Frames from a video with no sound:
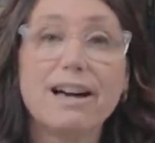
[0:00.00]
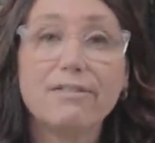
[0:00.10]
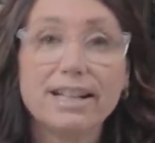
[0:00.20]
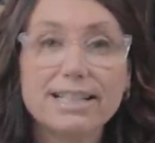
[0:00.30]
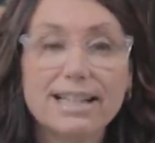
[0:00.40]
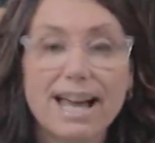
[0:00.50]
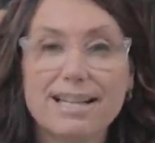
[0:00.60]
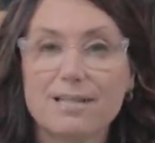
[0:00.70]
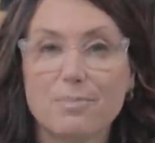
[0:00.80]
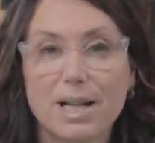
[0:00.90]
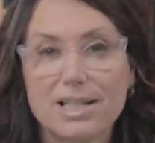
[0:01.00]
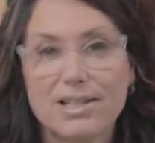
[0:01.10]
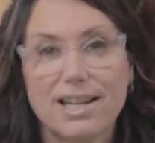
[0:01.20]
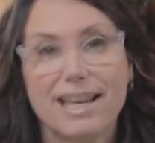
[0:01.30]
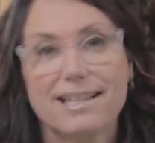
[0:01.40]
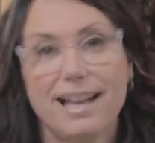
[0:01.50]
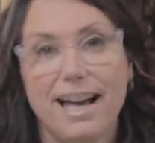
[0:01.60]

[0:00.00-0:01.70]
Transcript: love it as much as